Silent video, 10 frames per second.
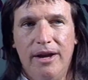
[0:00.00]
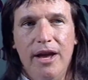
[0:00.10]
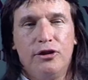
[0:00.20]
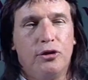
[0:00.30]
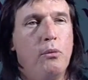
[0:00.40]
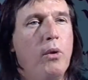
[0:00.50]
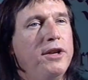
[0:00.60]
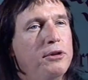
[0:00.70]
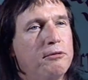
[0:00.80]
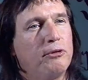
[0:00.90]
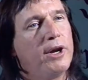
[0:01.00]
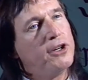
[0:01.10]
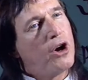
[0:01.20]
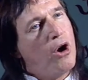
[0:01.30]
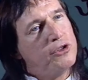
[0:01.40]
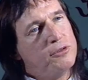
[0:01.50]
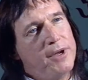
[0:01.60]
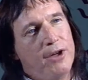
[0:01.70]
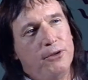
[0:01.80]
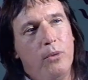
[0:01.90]
so that when your friend calls me
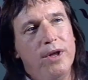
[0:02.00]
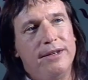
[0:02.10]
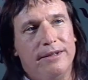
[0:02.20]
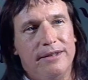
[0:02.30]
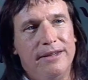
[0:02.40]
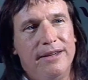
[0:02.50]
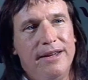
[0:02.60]
on the wind,